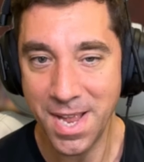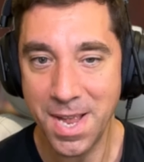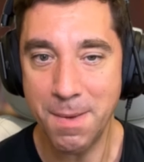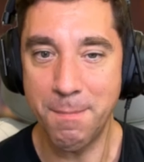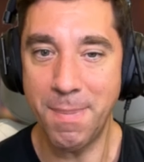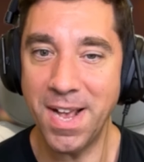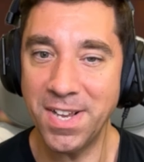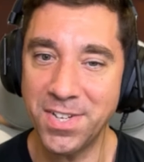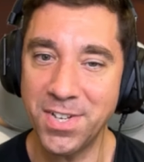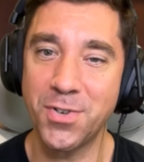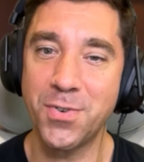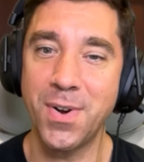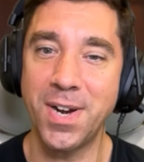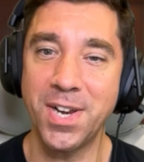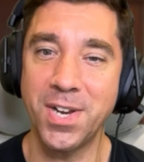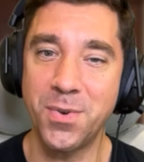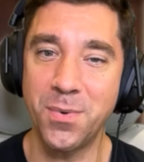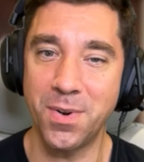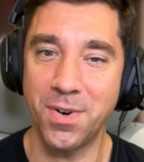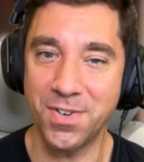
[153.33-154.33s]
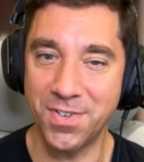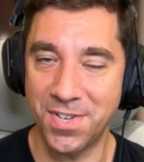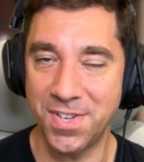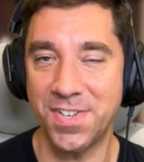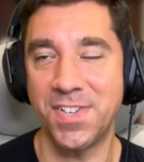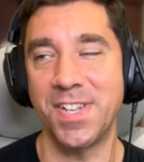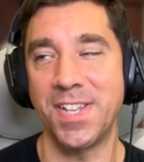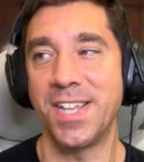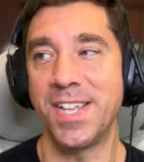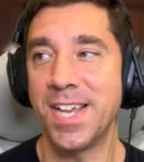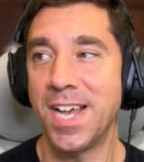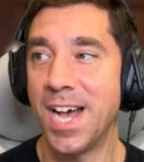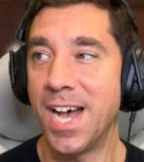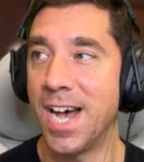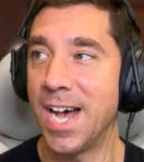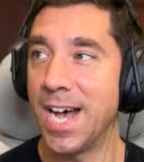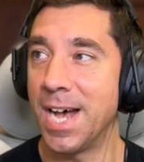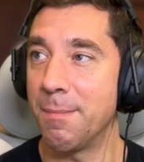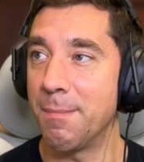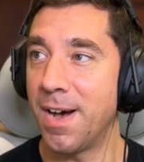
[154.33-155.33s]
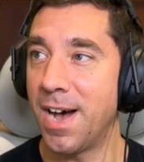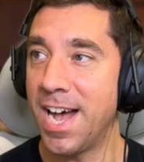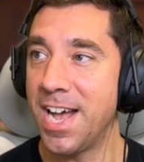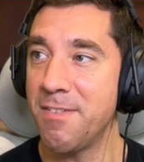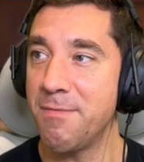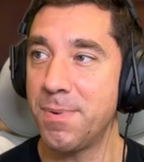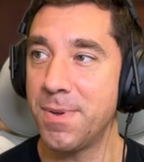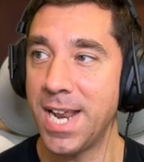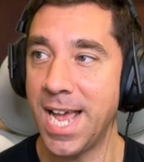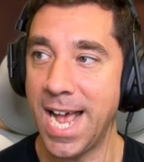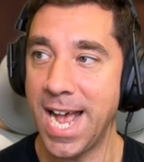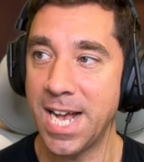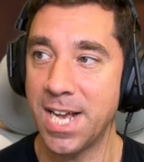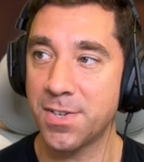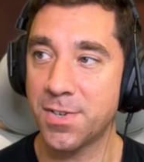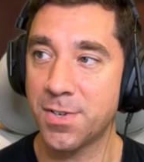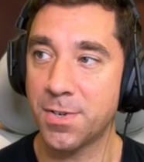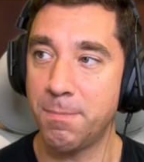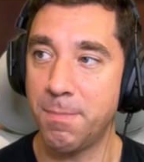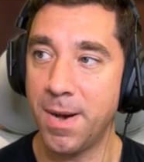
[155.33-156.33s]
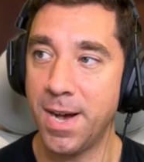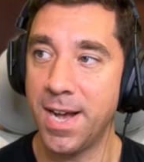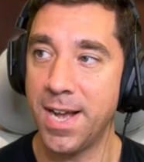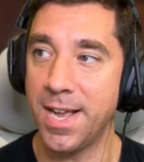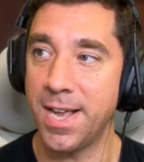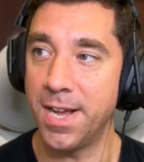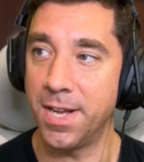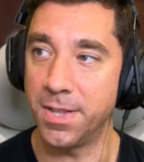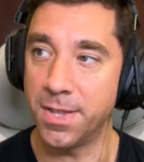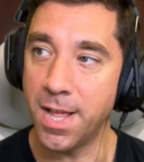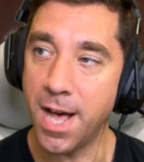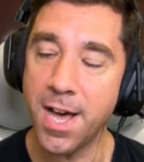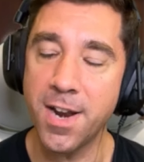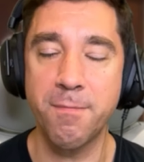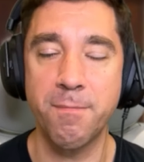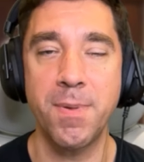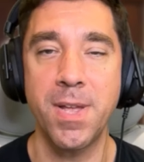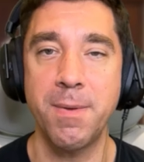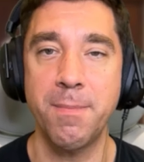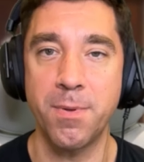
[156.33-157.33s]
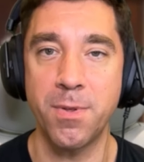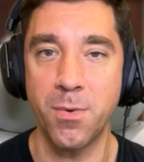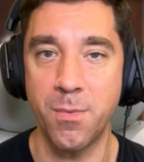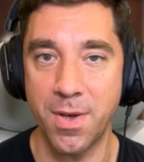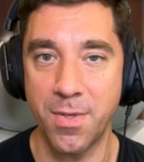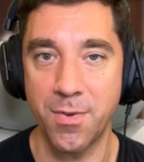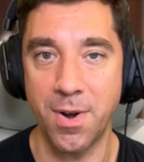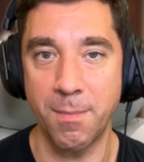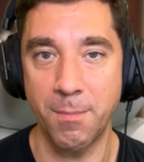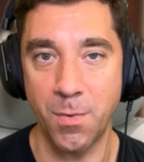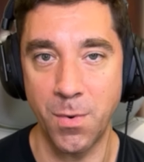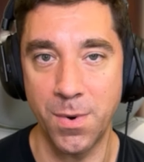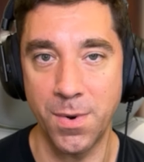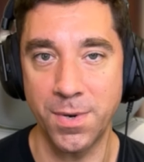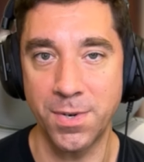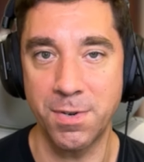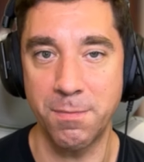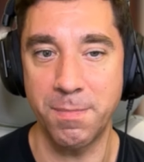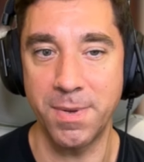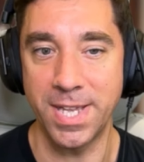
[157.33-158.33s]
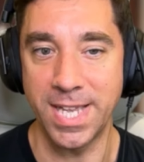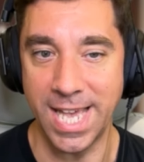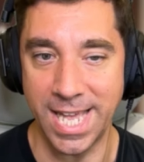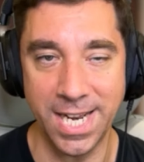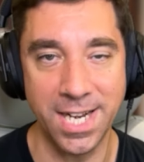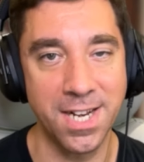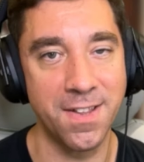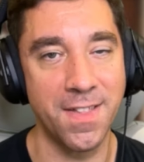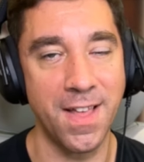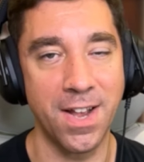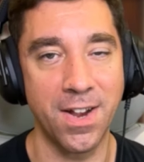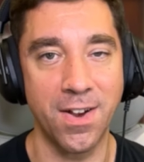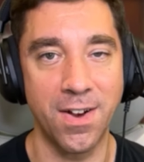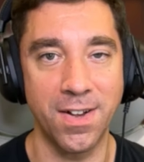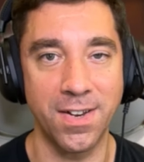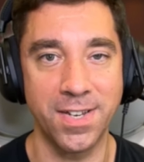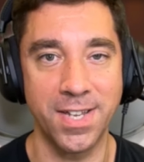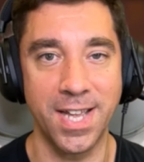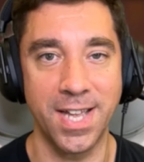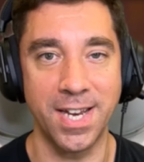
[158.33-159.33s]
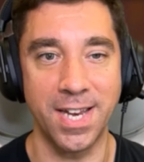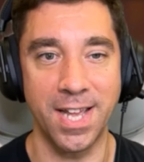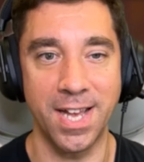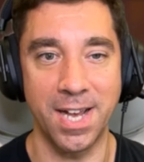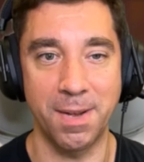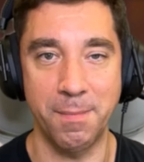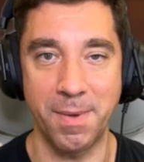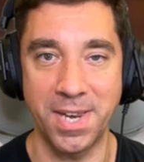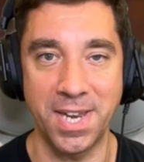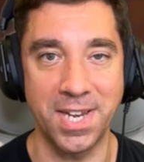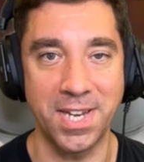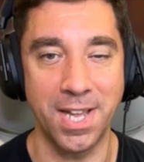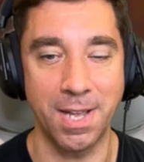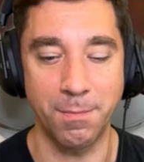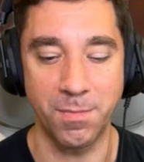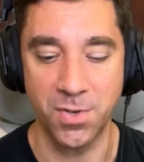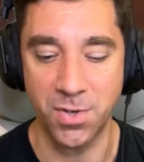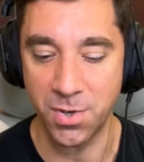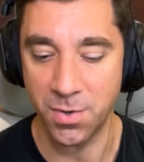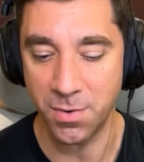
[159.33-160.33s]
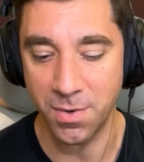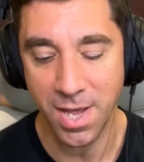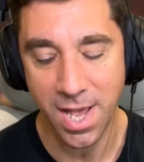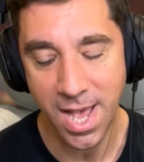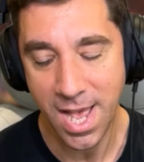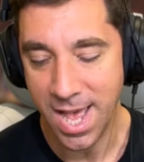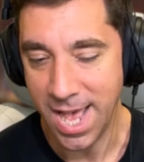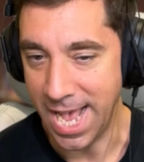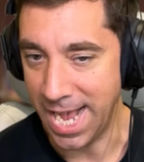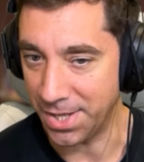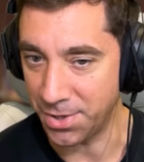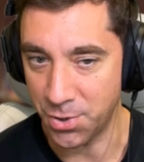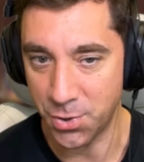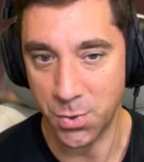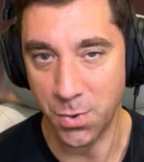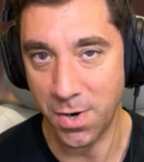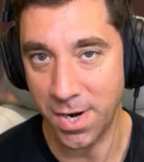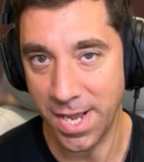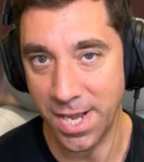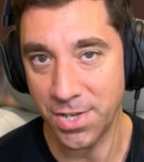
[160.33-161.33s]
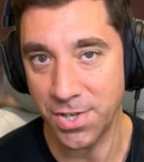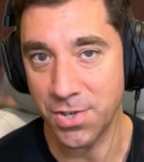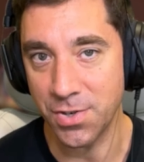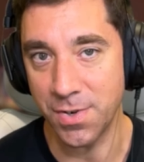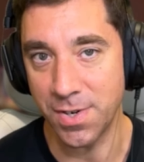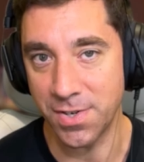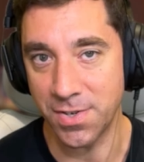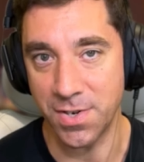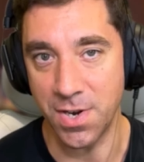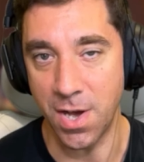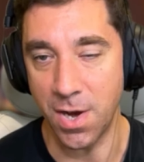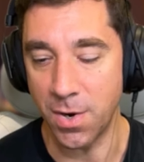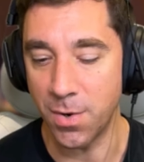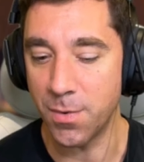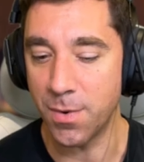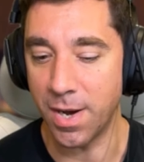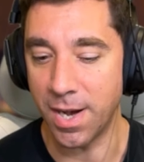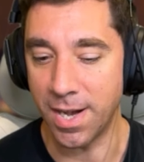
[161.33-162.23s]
Bayesic Training 200cc. Um, I've been asked by a lot of people whether I'm going to be getting to that content um, anytime soon, and the short answer is no.